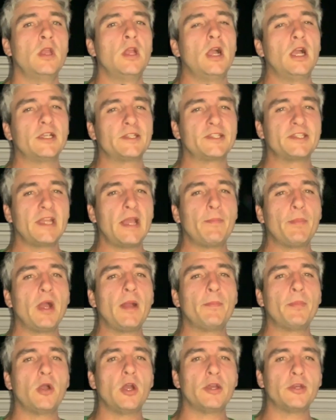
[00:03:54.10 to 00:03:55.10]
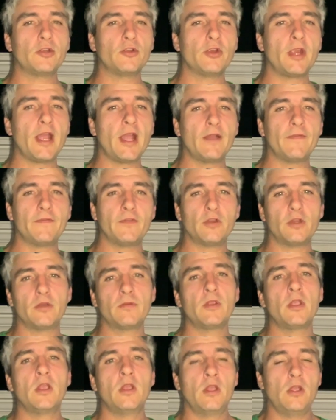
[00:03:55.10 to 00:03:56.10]
a step up on Graf or
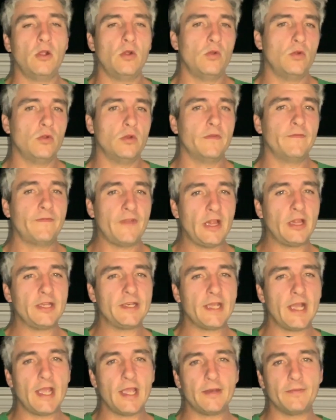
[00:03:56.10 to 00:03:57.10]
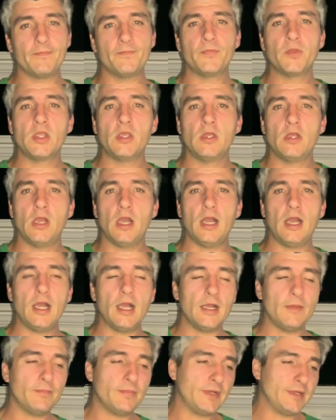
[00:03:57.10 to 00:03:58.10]
Velodyne.
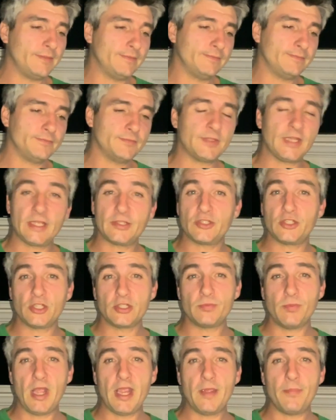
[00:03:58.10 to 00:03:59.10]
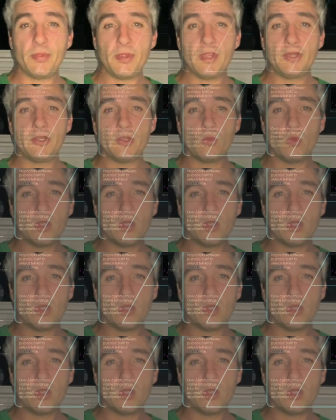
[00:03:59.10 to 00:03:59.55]
But that's just my opinion